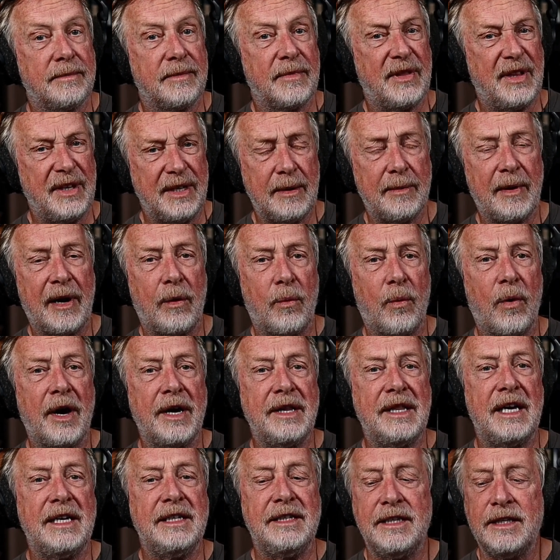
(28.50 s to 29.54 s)
think about
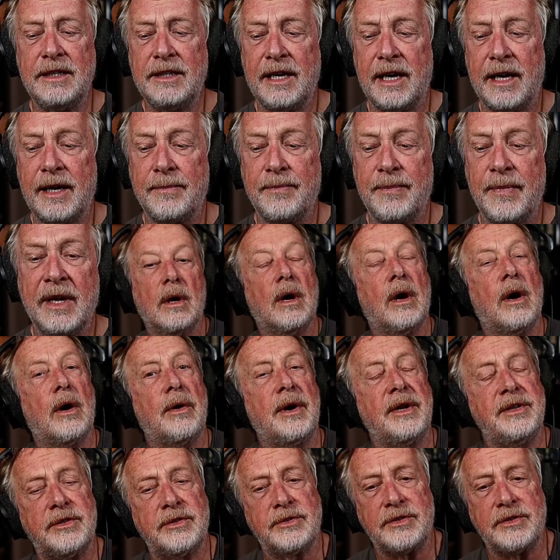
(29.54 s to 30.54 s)
why they did that. All right,